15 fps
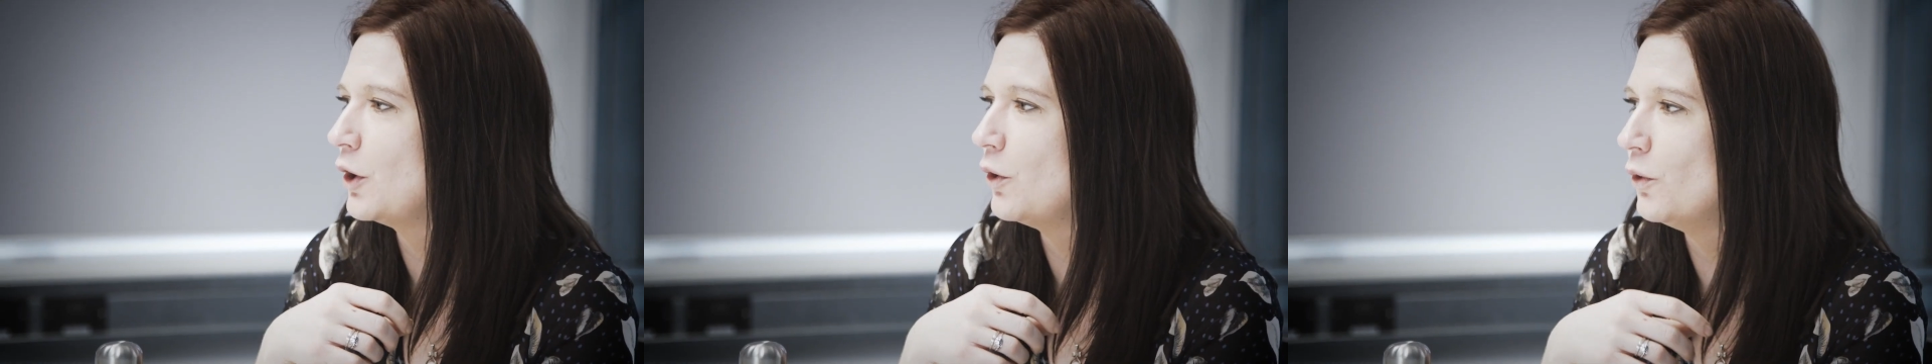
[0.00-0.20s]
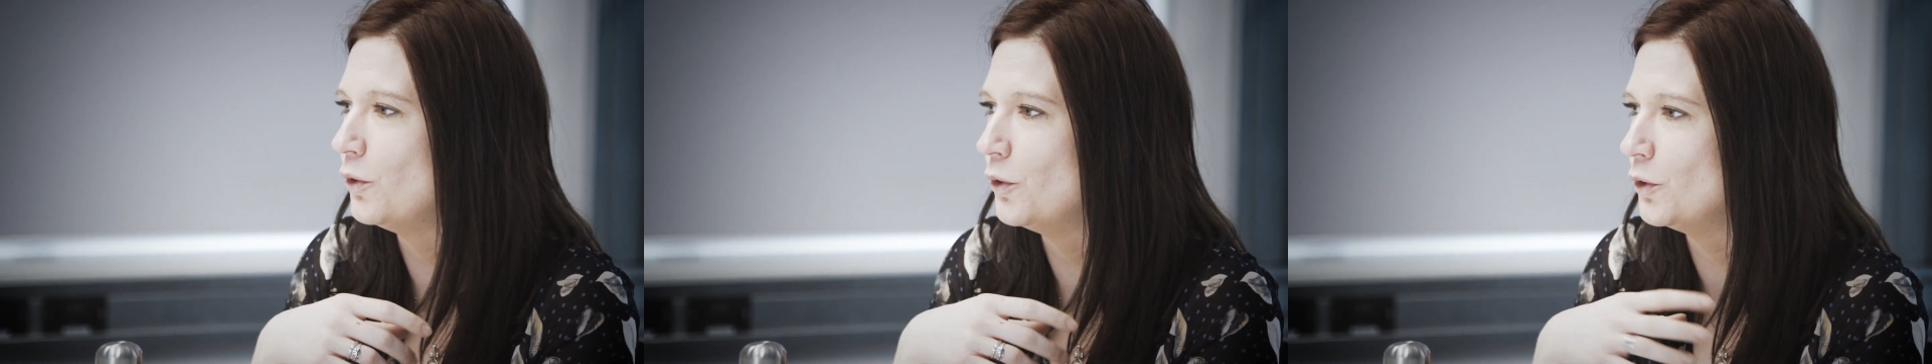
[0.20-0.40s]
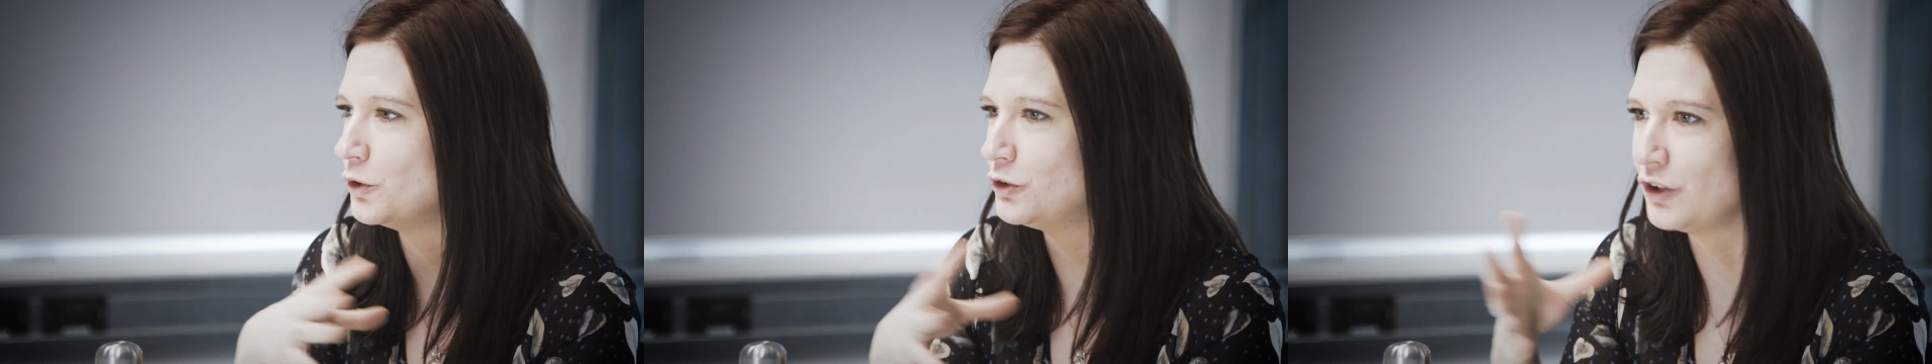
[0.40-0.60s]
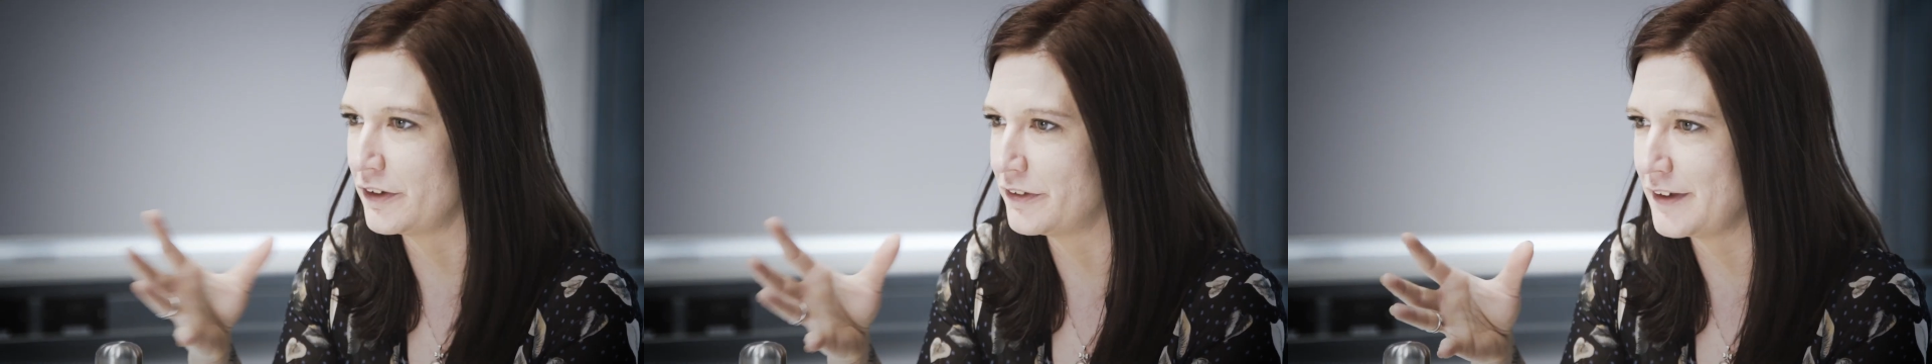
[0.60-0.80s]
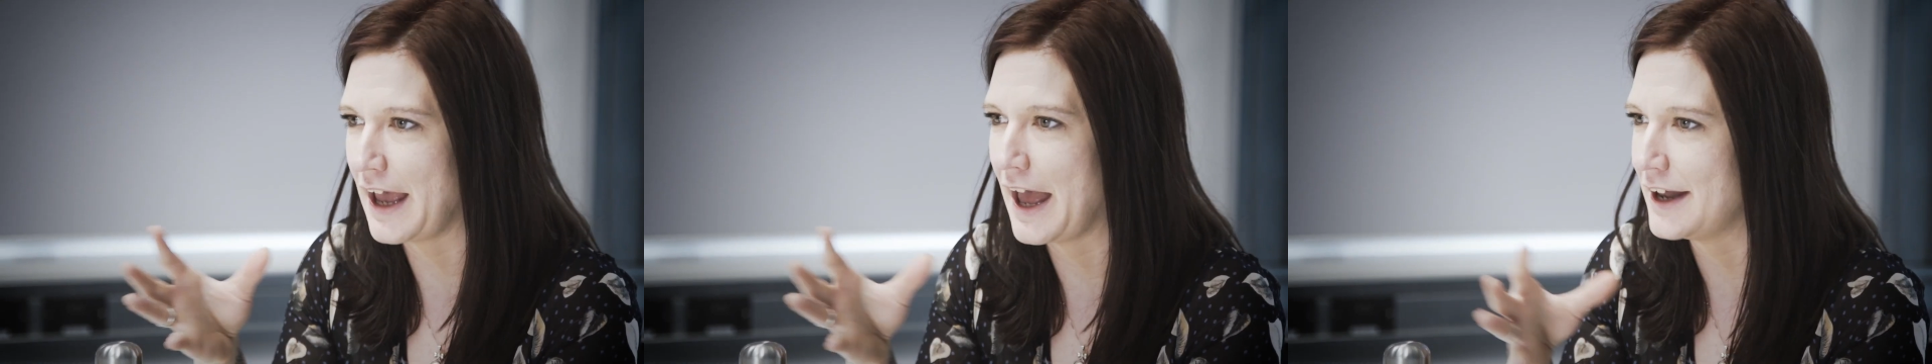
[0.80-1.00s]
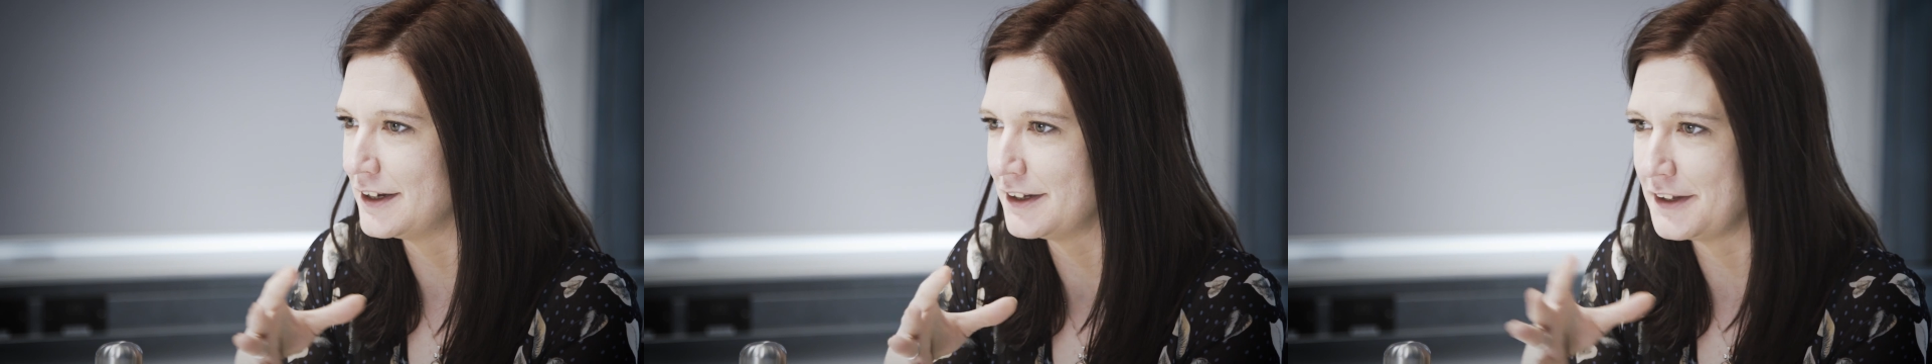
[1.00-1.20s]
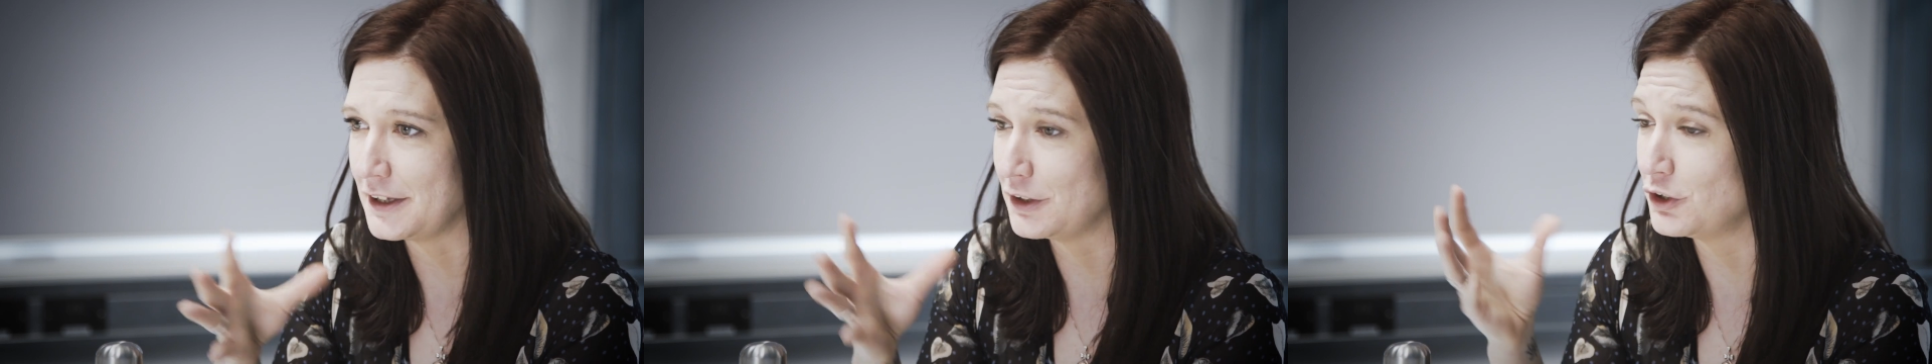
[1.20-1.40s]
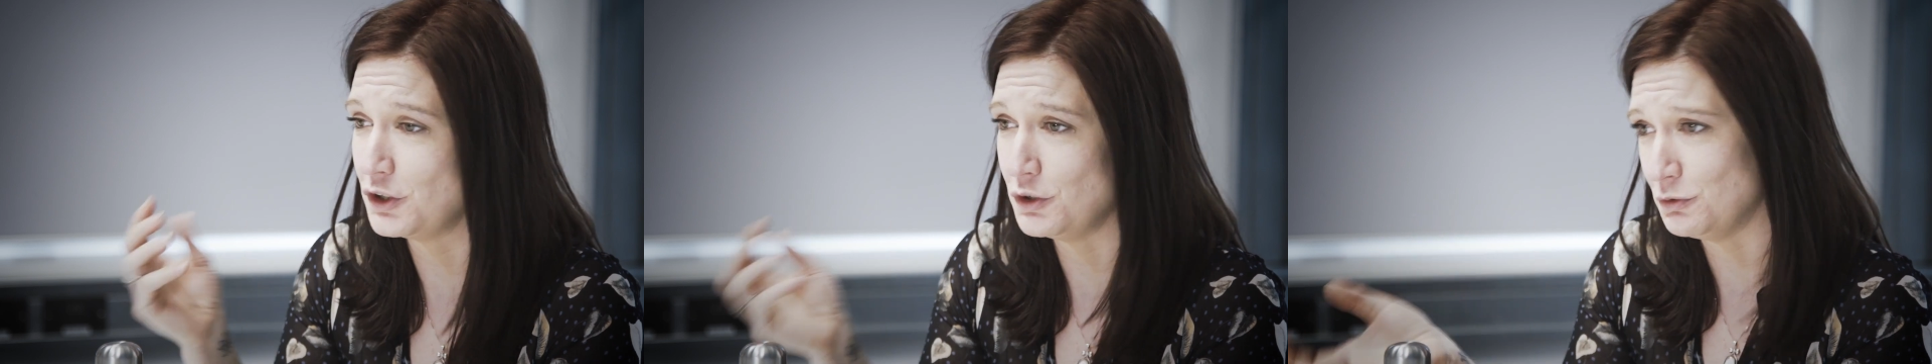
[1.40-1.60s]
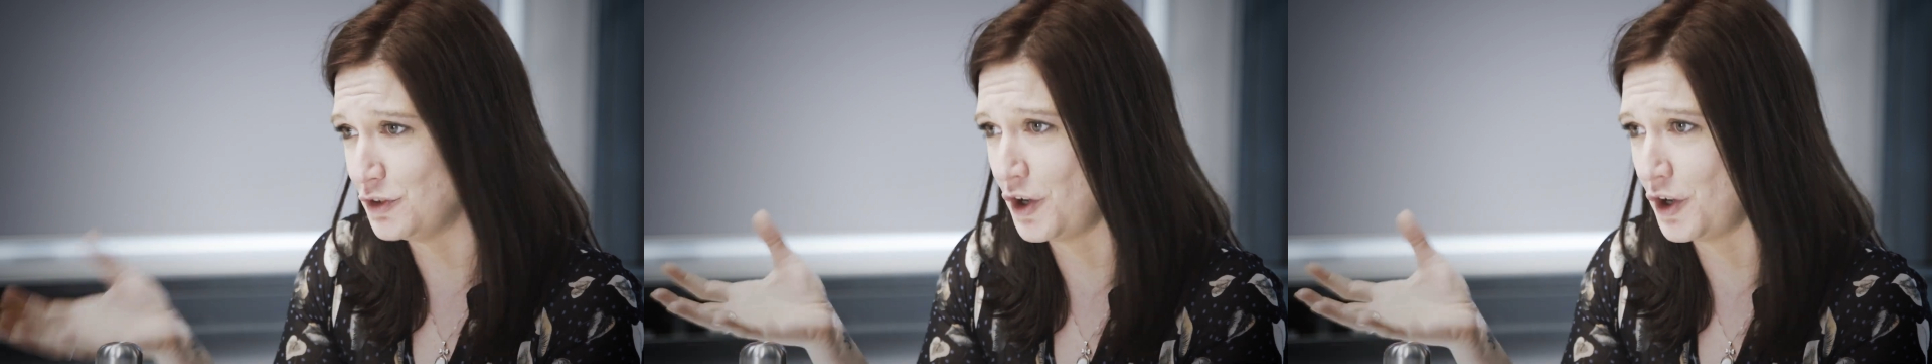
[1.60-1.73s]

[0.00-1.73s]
or just anything that you